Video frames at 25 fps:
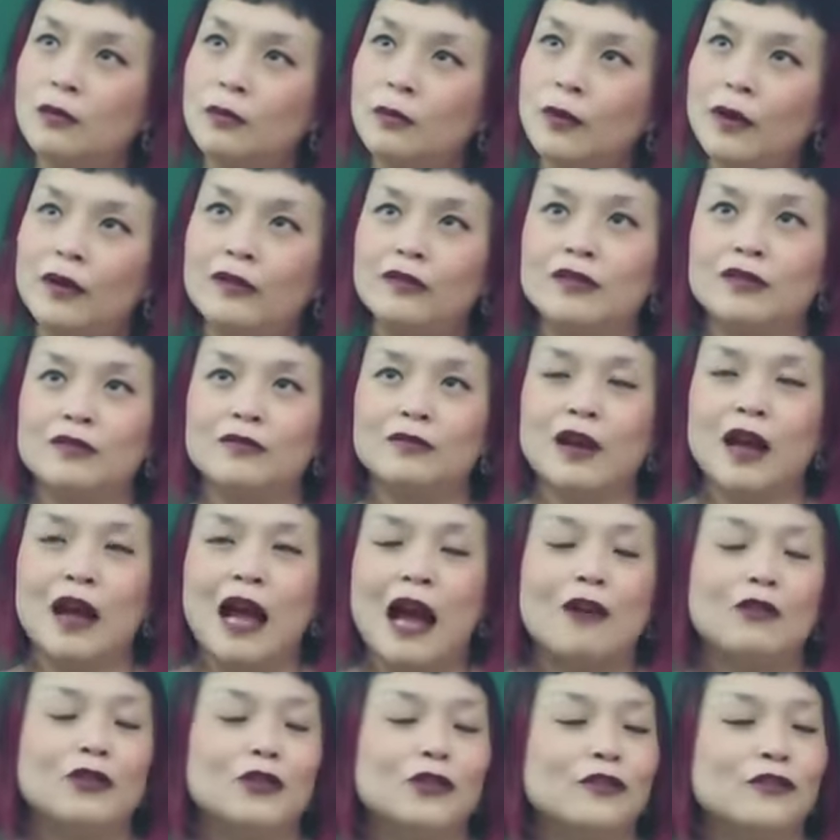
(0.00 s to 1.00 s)
well,
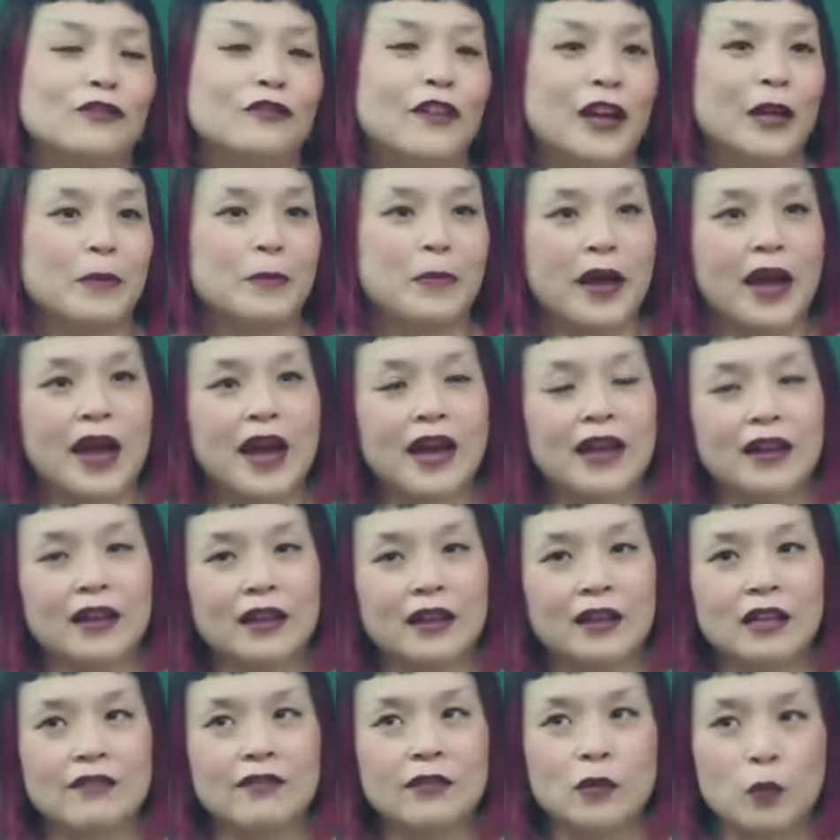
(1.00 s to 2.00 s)
how do you fight back?
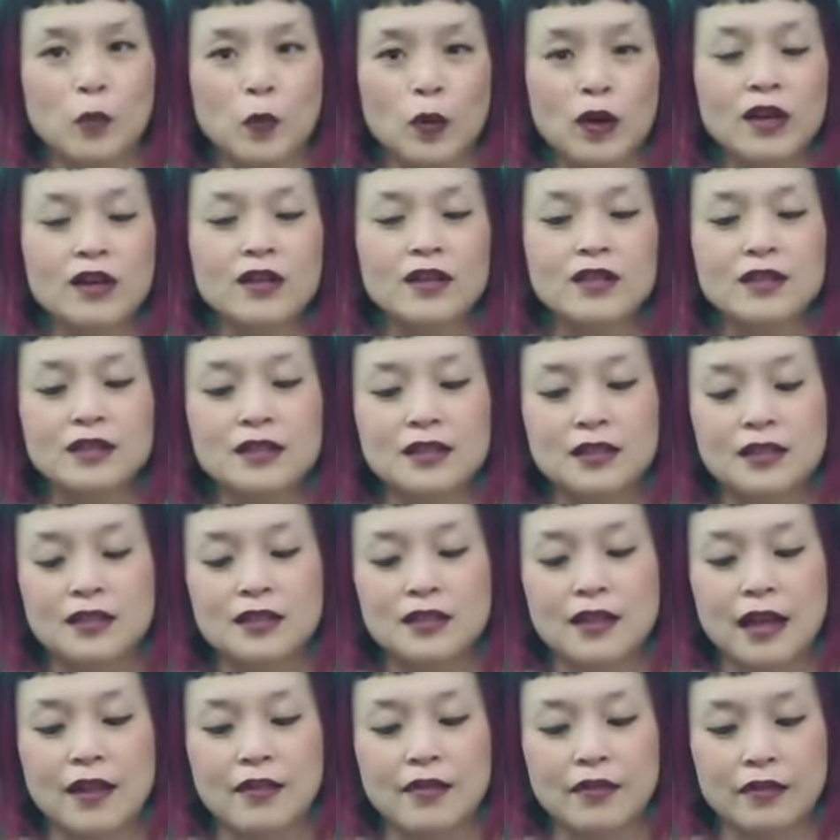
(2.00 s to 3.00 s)
And even worse is
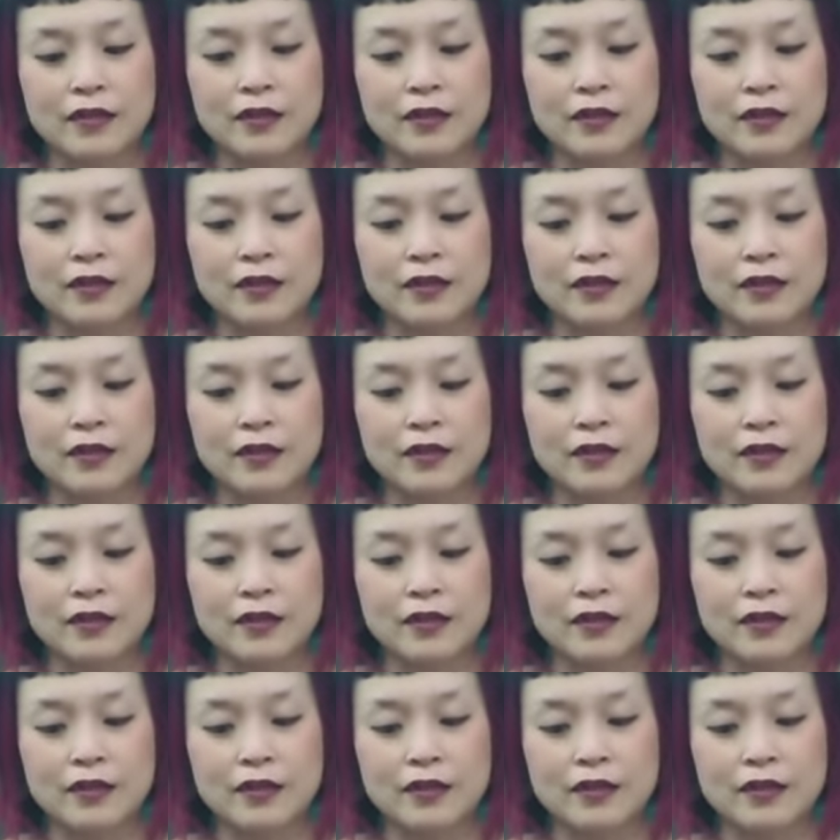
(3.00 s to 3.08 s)
that